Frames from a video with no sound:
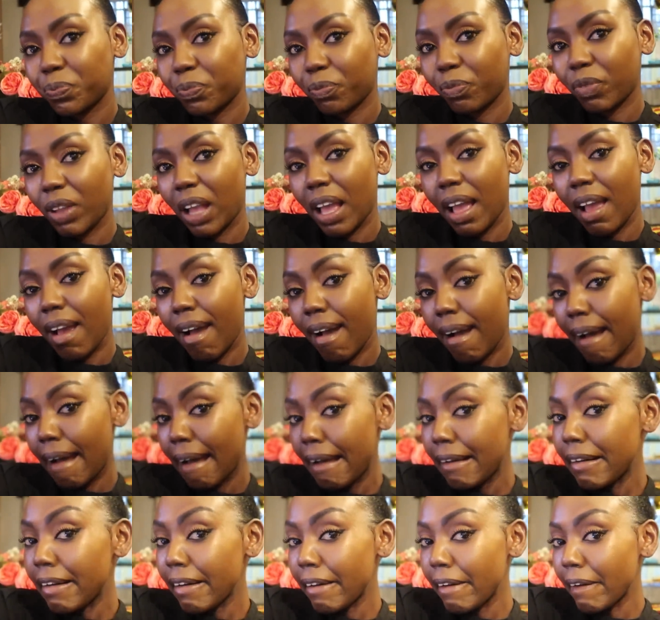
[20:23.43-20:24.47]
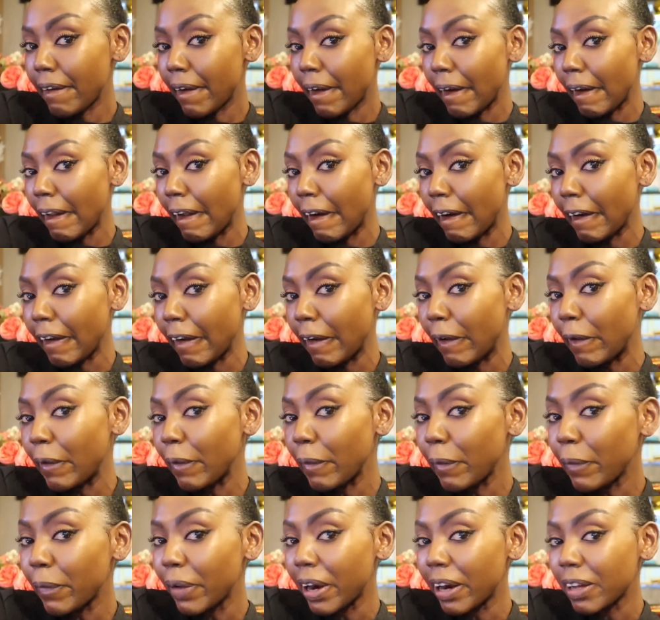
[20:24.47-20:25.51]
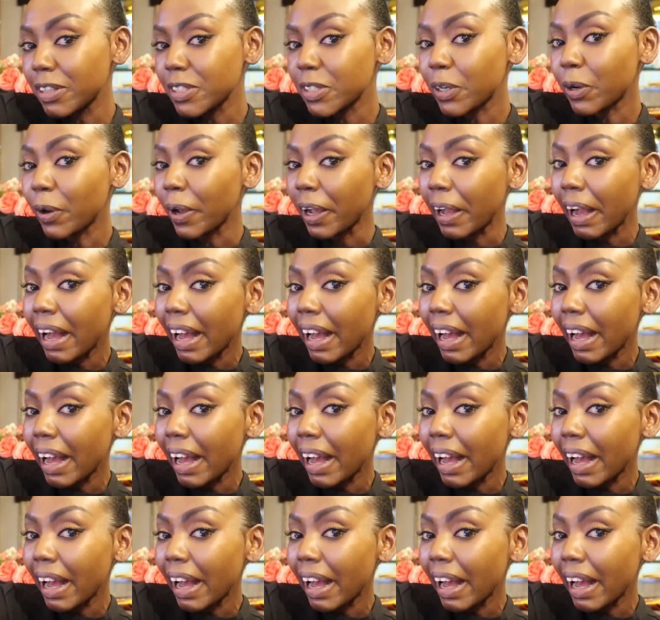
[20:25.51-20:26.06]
did not learn Kikuyu when I was growing